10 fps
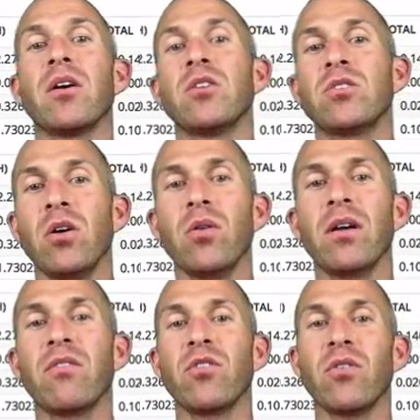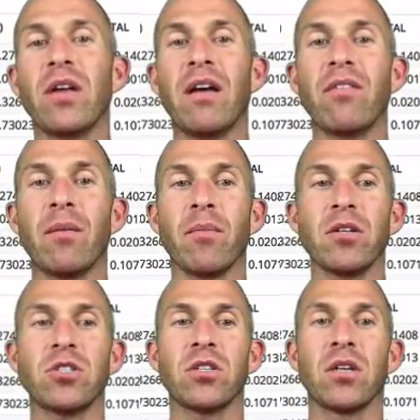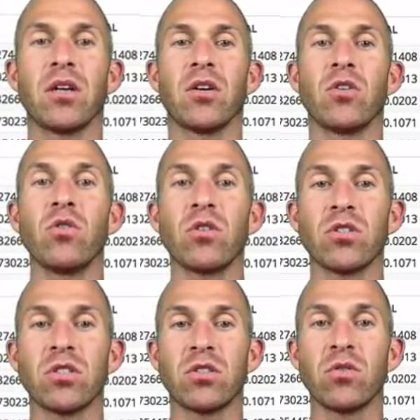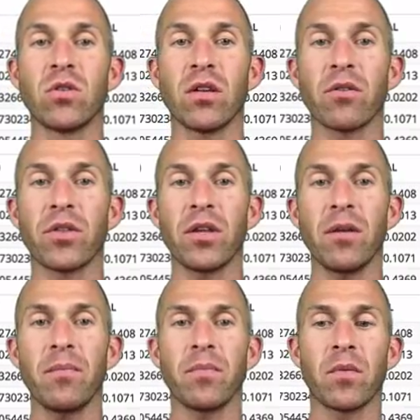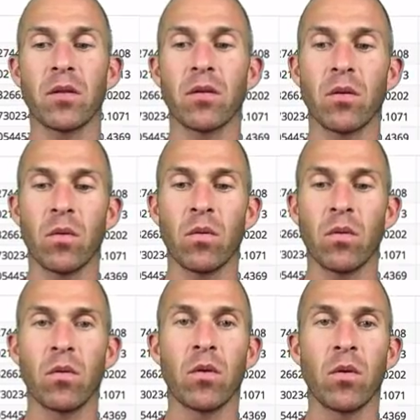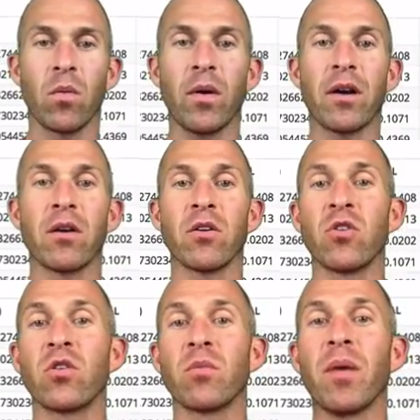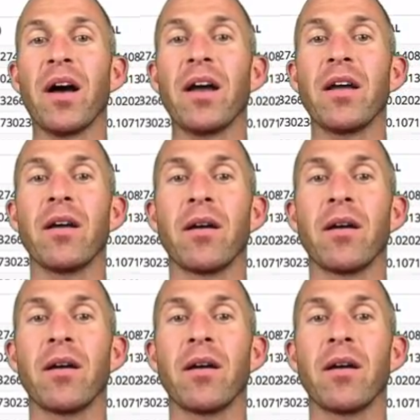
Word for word: So if you don't have that much, you could just do another thing where you could buy